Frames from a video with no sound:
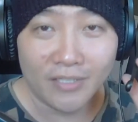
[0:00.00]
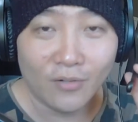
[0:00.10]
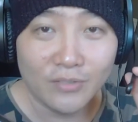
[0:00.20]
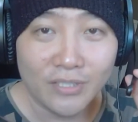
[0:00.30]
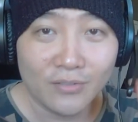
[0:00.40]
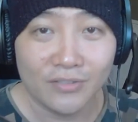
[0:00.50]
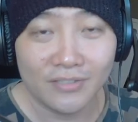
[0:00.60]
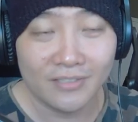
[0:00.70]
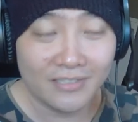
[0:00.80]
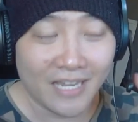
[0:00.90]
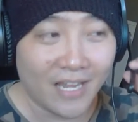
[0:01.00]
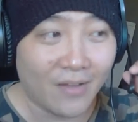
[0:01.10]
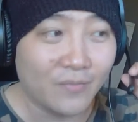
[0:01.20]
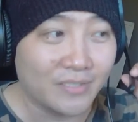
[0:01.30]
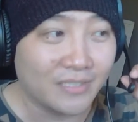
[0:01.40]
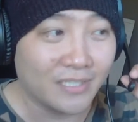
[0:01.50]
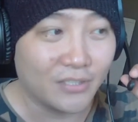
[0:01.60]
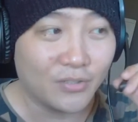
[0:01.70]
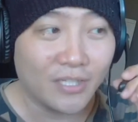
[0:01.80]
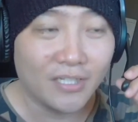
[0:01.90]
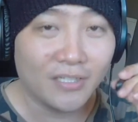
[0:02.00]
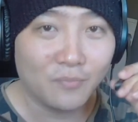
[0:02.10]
only concern that I have is that you cannot